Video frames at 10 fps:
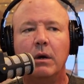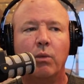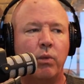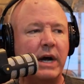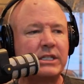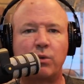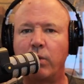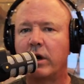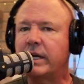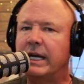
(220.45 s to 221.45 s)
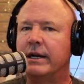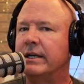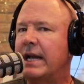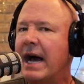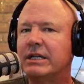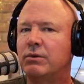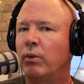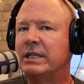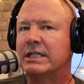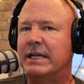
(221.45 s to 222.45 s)
what's working and not
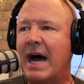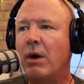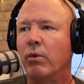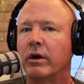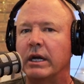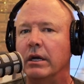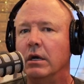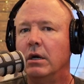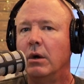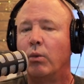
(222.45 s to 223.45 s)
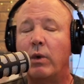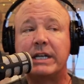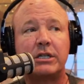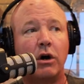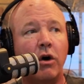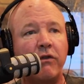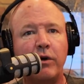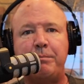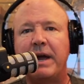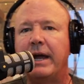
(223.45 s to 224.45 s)
what's not working what's
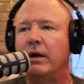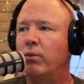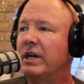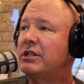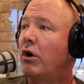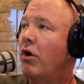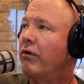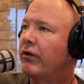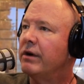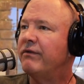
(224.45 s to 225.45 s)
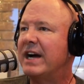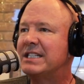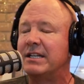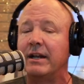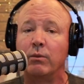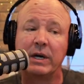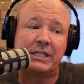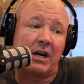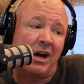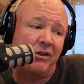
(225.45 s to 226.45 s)
overpaid what's overinvested in
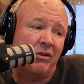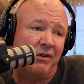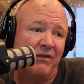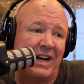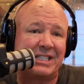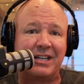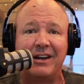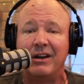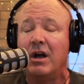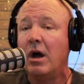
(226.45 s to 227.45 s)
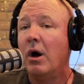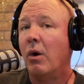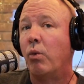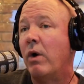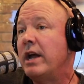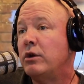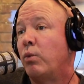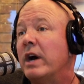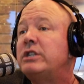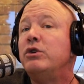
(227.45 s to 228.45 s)
what's underinvested in what
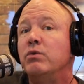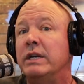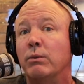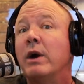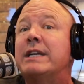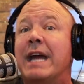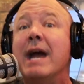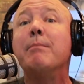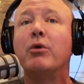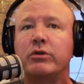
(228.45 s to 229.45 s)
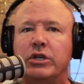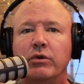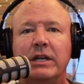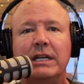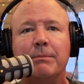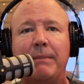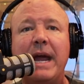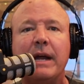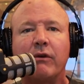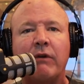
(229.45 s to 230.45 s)
what do you what gamble do you need to
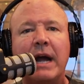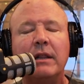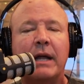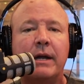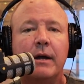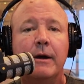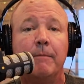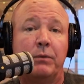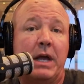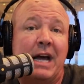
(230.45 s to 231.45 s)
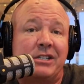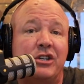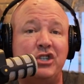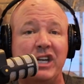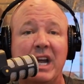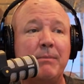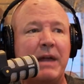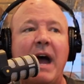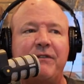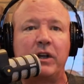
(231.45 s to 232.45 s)
make right like as a GM
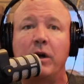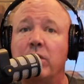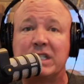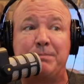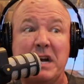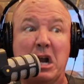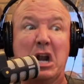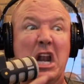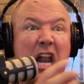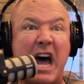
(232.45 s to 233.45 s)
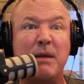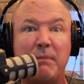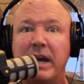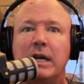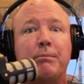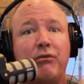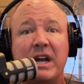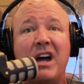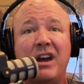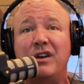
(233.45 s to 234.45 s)
they have to go and spend a lot of money to
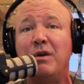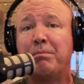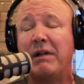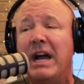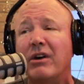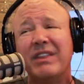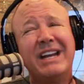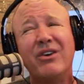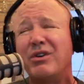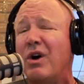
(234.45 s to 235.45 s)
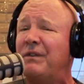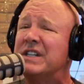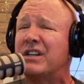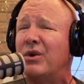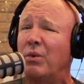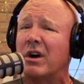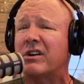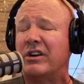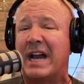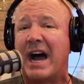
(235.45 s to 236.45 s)
bring on a new player and they don't know if it's going to
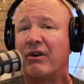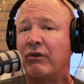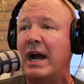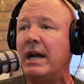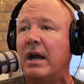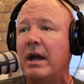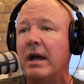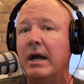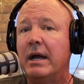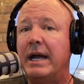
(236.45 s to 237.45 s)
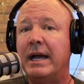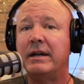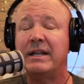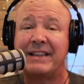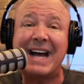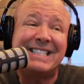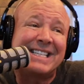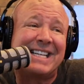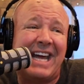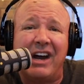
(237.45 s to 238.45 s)
work or not right and that's
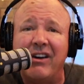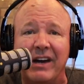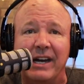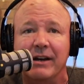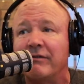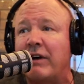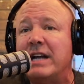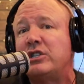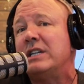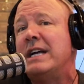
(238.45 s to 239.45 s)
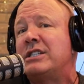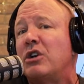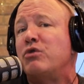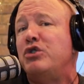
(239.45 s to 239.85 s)
scary right and so